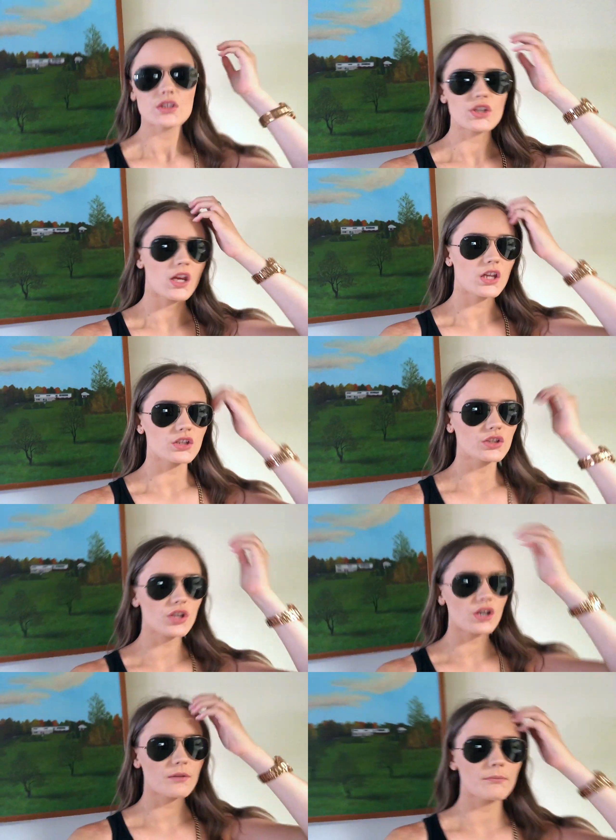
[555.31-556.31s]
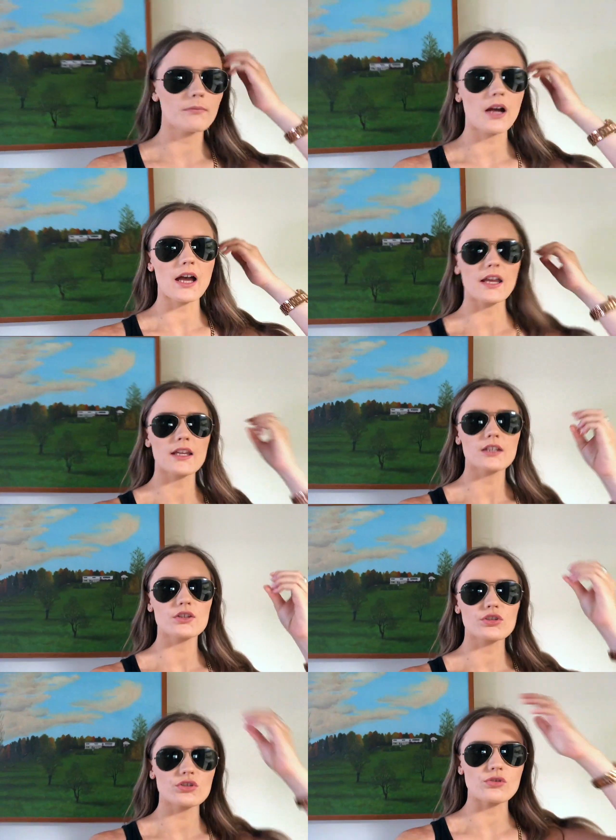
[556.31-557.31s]
change my
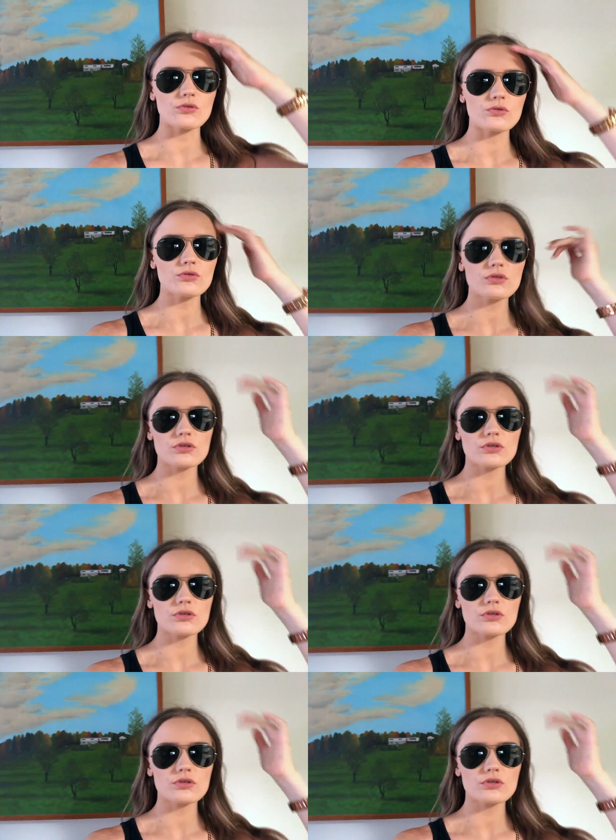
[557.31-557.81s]
shoes.